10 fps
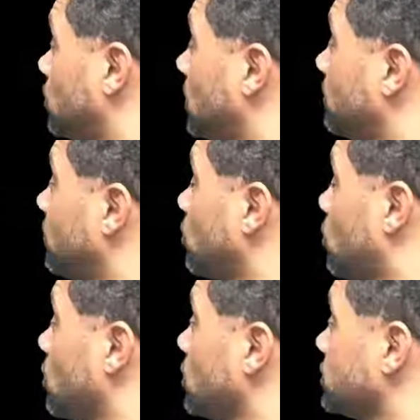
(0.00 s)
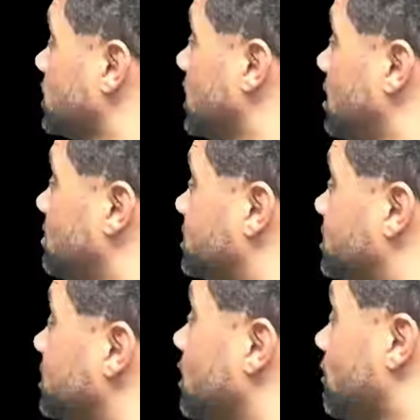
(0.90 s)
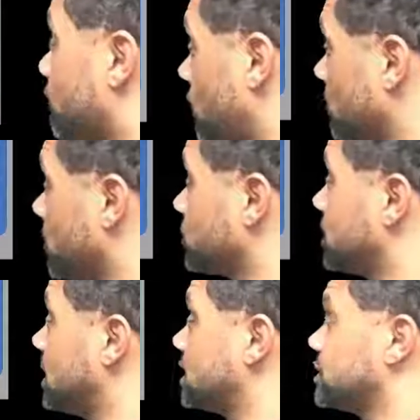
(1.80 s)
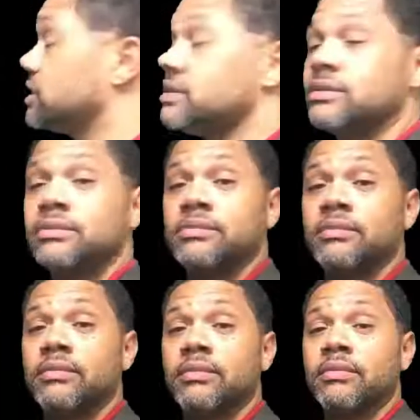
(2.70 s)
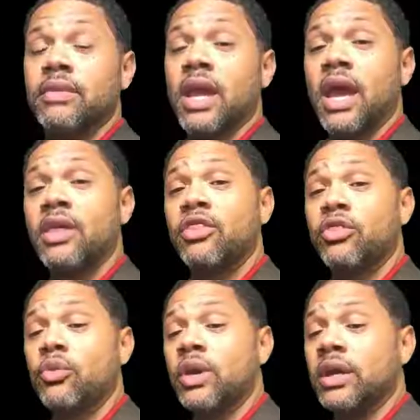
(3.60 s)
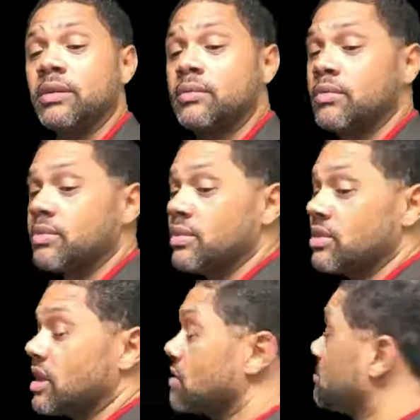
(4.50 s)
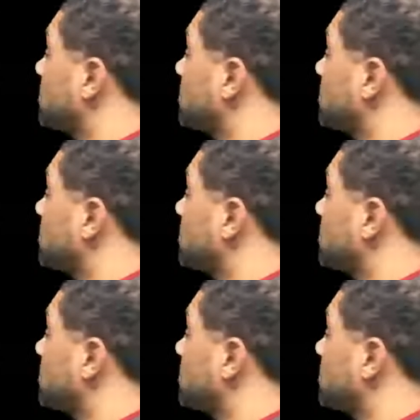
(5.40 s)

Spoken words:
relevant words and images from their selection. And 3, they